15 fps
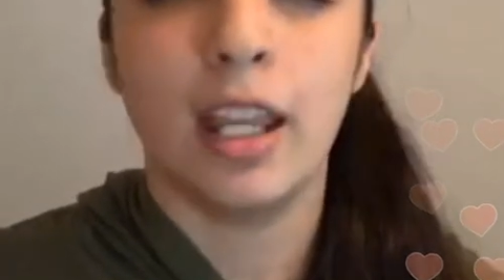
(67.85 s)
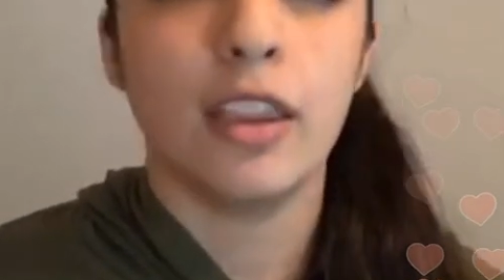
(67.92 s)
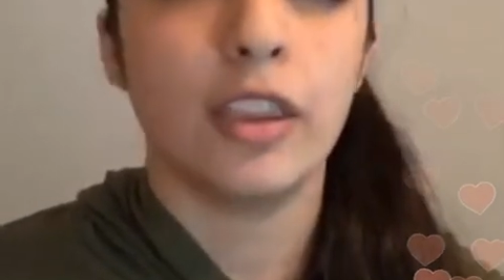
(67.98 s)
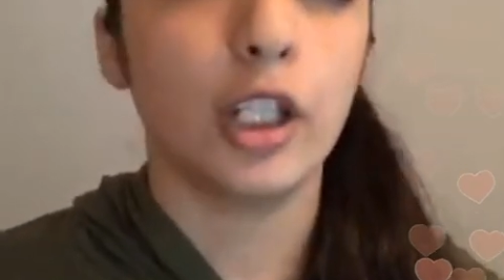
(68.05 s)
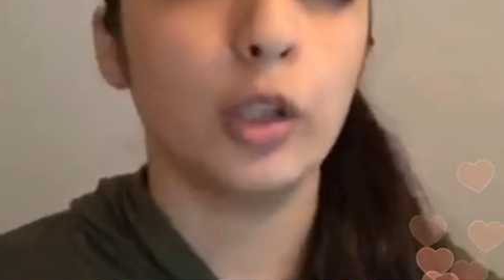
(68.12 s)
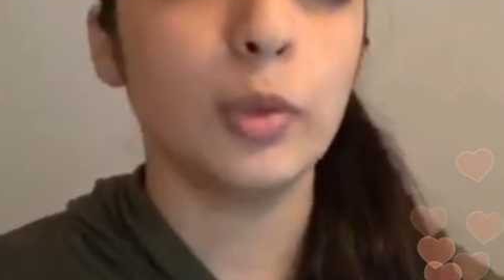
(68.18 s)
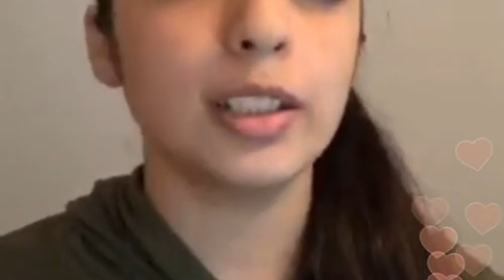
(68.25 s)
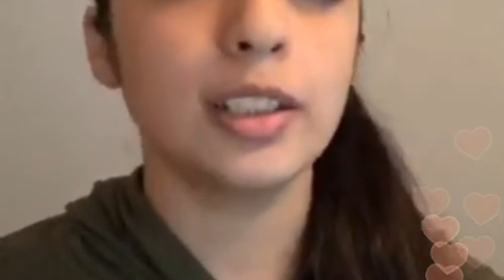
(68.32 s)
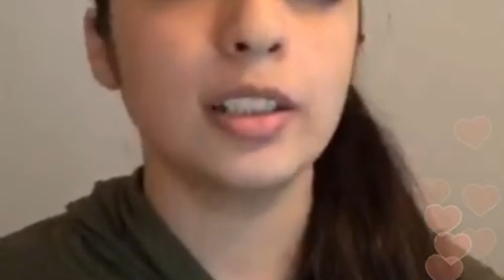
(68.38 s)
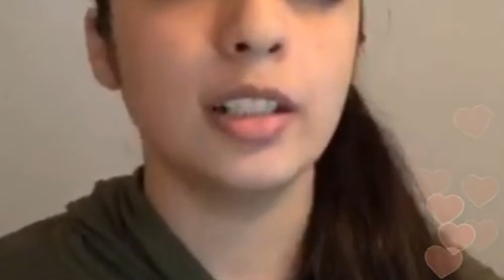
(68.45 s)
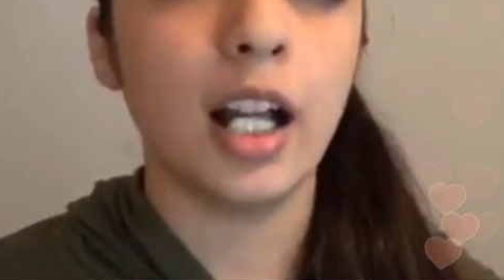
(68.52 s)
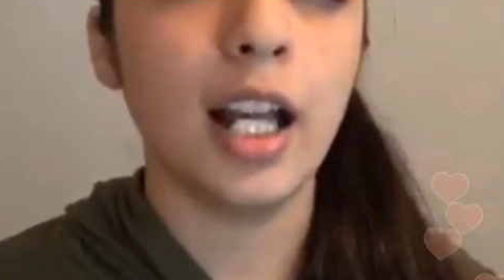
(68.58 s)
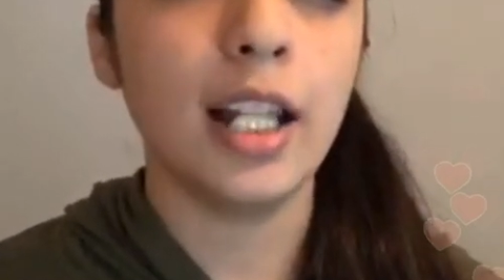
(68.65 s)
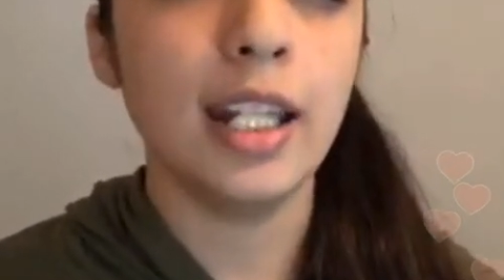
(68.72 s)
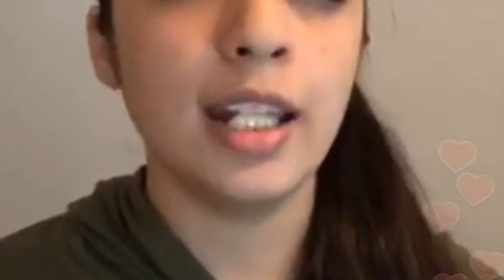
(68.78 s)
There was
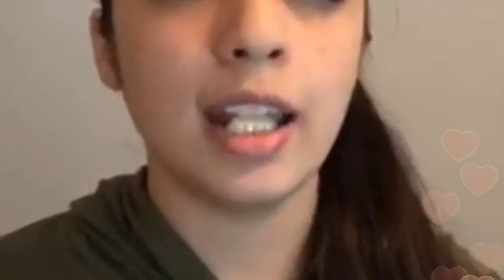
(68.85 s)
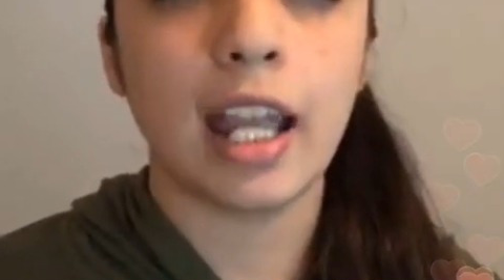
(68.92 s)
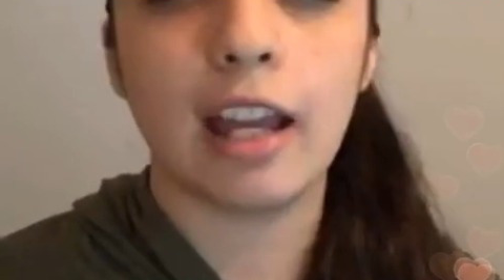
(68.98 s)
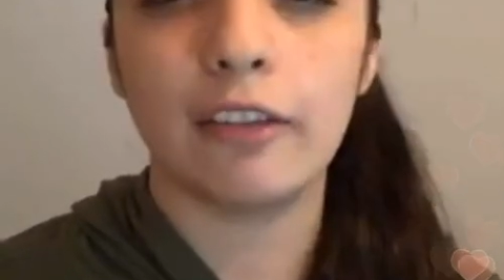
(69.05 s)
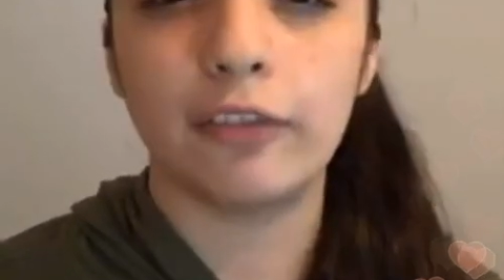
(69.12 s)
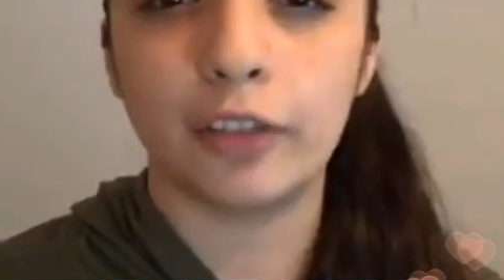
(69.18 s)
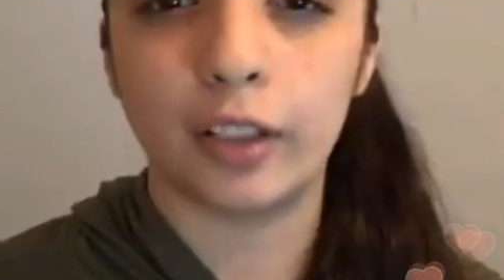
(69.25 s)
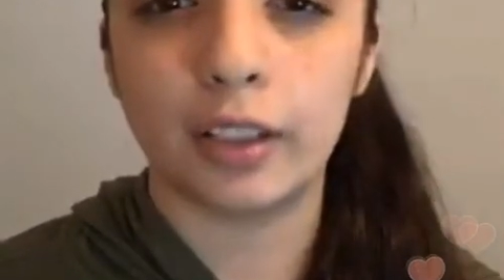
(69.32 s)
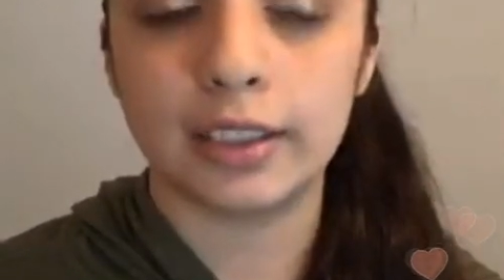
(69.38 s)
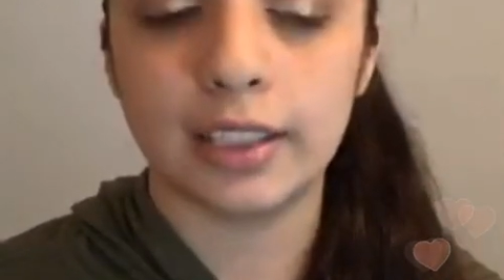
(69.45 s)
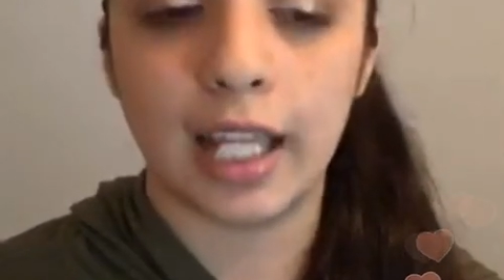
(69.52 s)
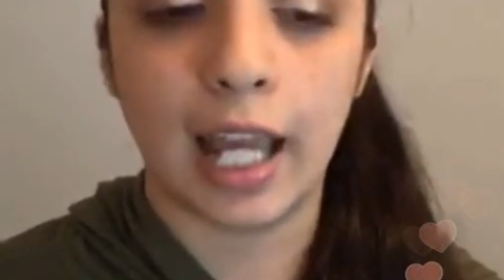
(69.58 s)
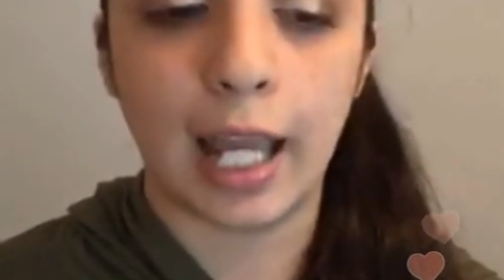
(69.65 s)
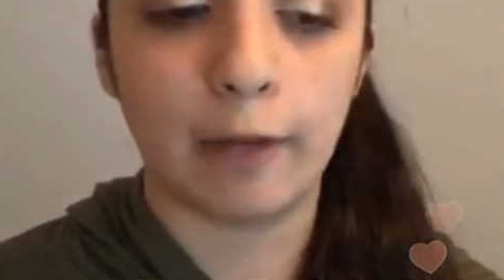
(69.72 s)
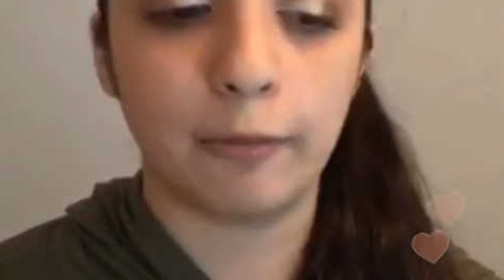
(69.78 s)
not an effort to
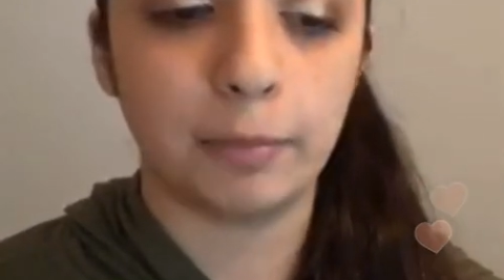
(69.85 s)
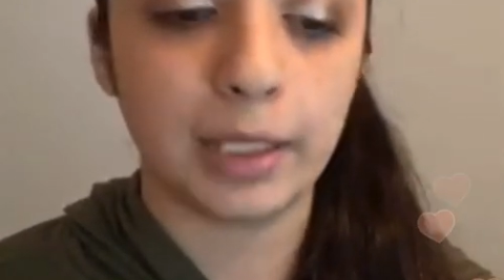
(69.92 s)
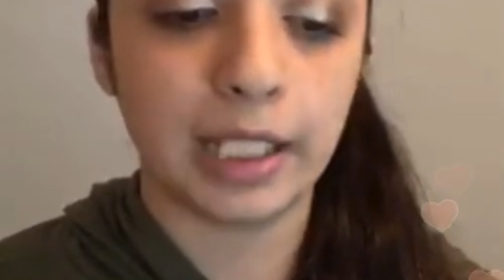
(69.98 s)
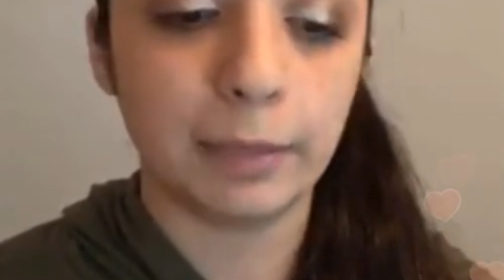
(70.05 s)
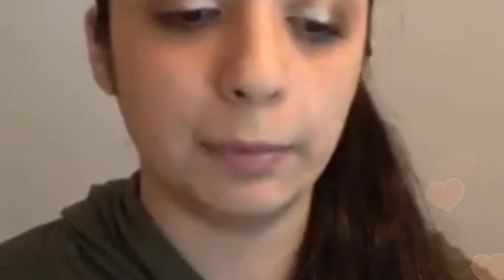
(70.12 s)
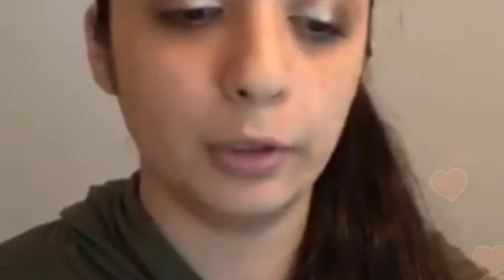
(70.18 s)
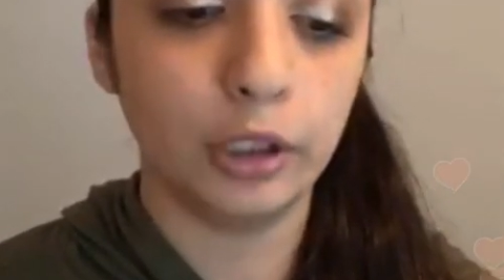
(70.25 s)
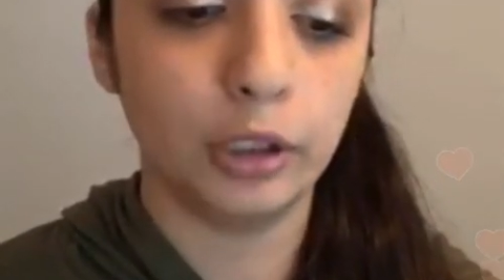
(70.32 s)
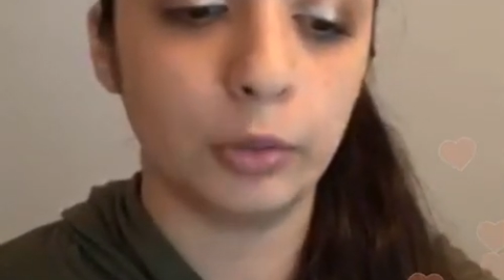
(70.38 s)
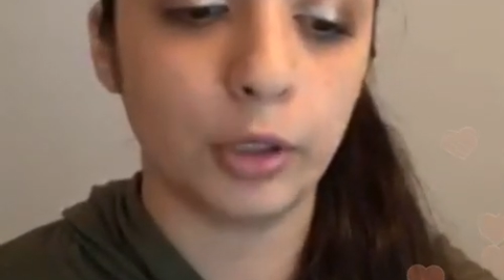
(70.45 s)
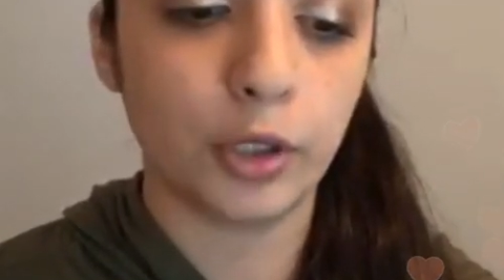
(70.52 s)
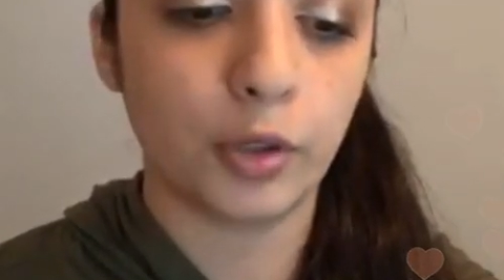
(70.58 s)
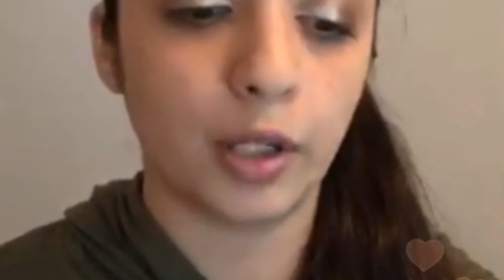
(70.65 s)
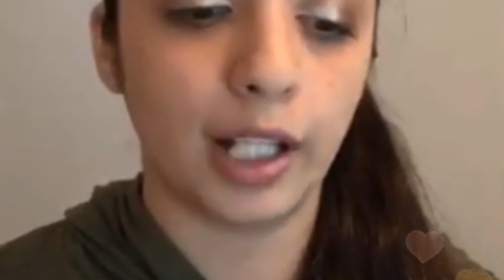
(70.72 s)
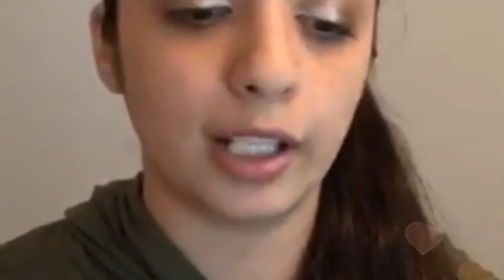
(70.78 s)
have people who were
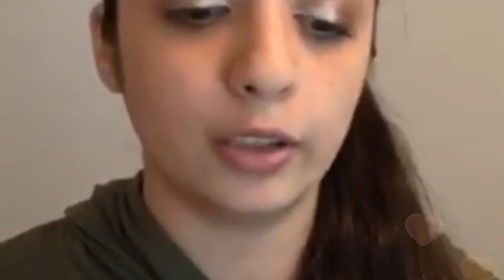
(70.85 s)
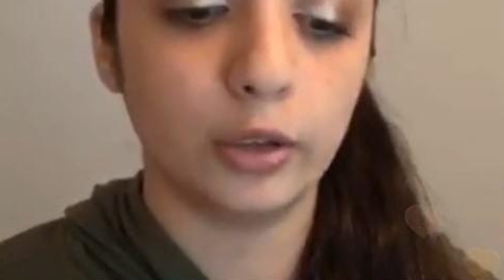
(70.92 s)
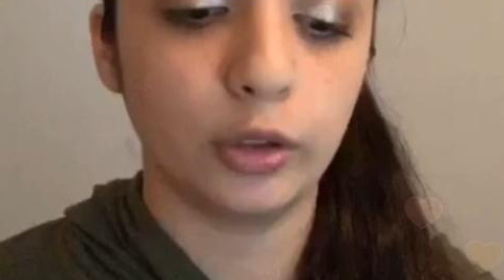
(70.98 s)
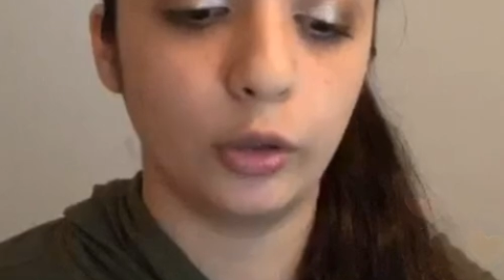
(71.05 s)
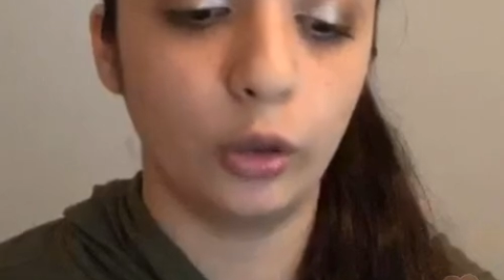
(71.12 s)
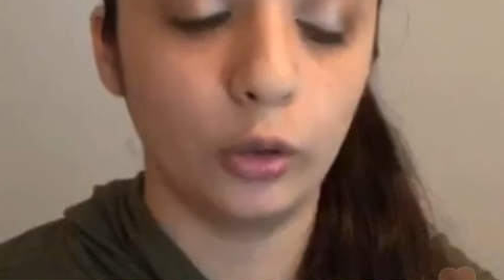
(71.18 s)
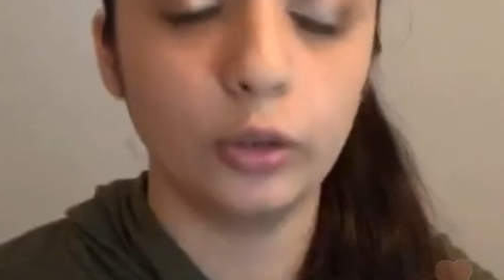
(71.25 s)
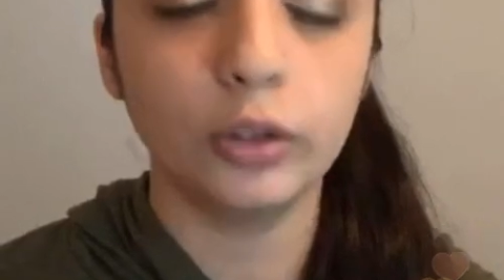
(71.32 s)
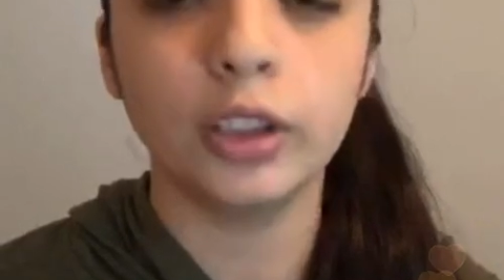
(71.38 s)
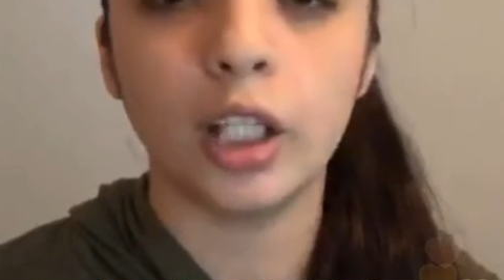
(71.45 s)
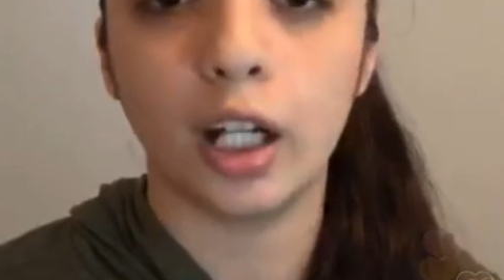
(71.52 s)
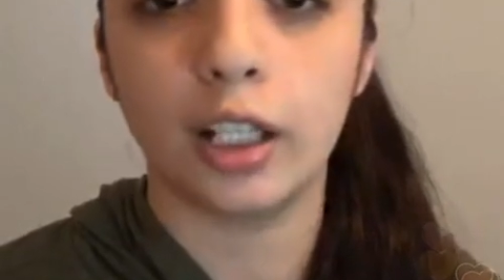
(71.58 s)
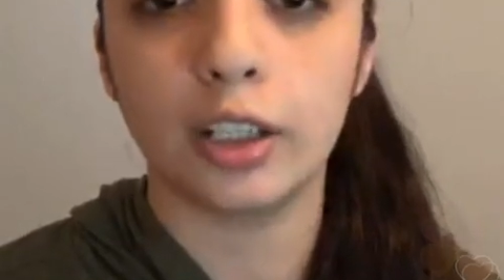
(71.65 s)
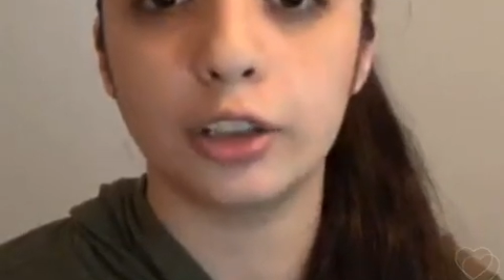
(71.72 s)
trying to hold on